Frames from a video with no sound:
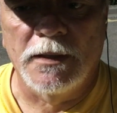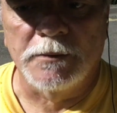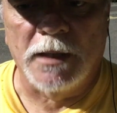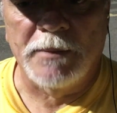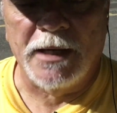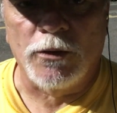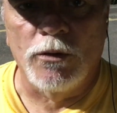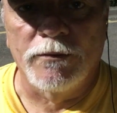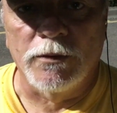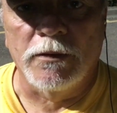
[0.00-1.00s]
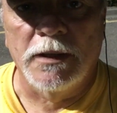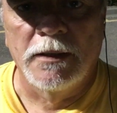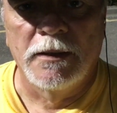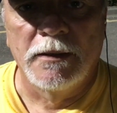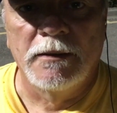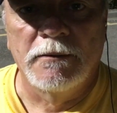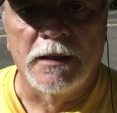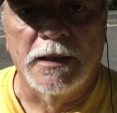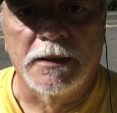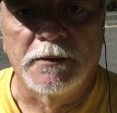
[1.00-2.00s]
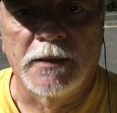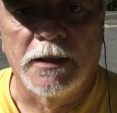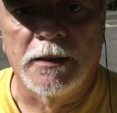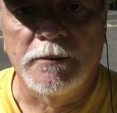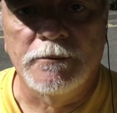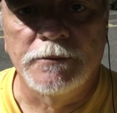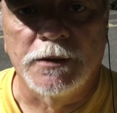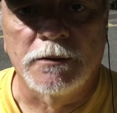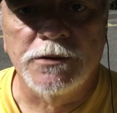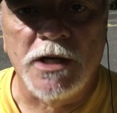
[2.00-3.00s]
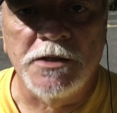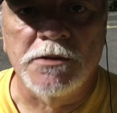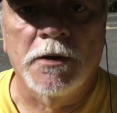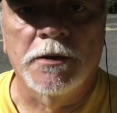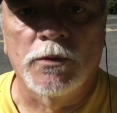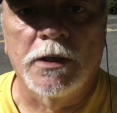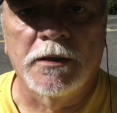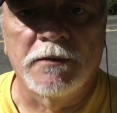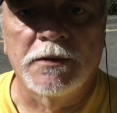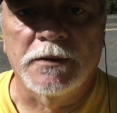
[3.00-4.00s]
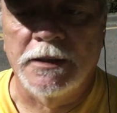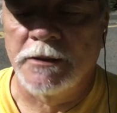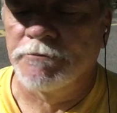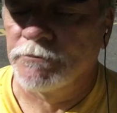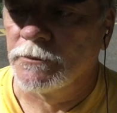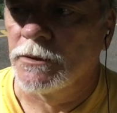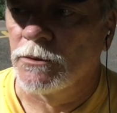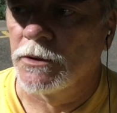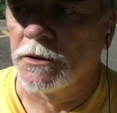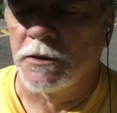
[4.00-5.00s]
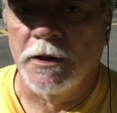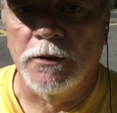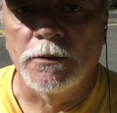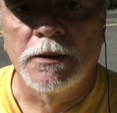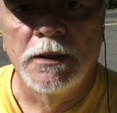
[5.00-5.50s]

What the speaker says: got back over, and you know, changed our underwear and everything. We're good to go.